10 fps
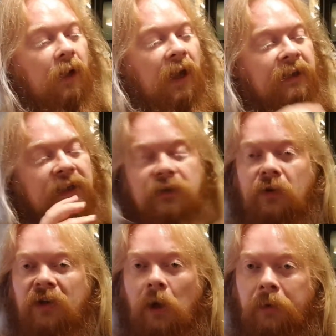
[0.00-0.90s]
And he's
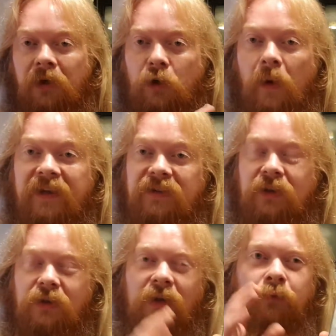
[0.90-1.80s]
going to go on a quest.
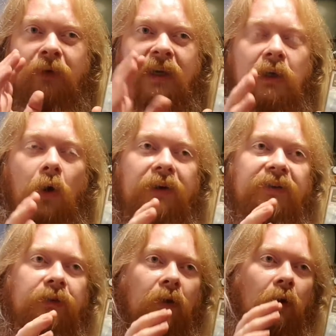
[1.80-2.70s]
It's a really
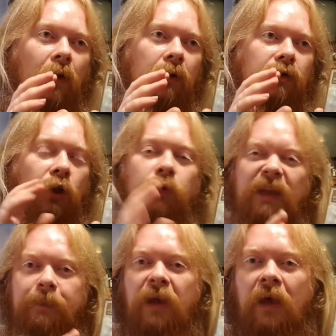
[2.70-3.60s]
nice
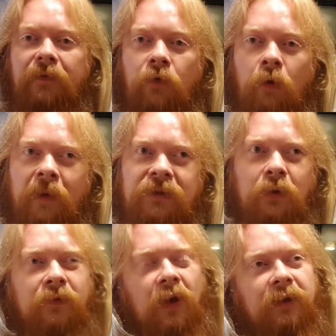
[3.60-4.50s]
2D platformer.
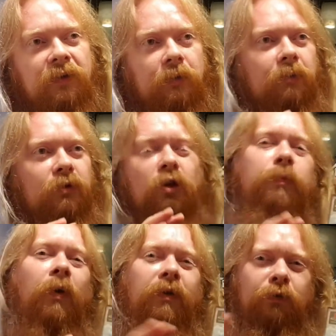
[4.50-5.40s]
Sort of like
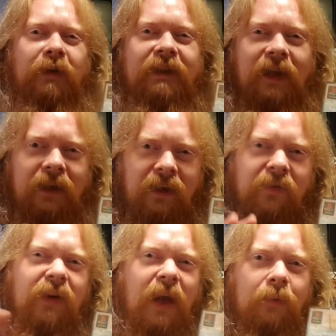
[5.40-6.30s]
2.3D,
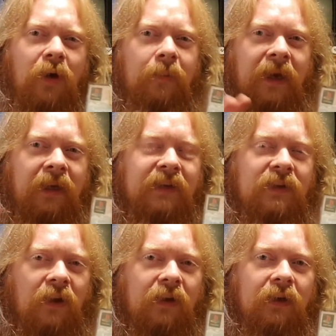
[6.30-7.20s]
if you get what I mean.
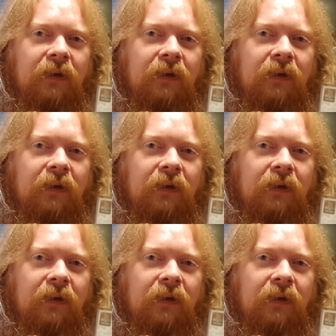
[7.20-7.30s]
It's like,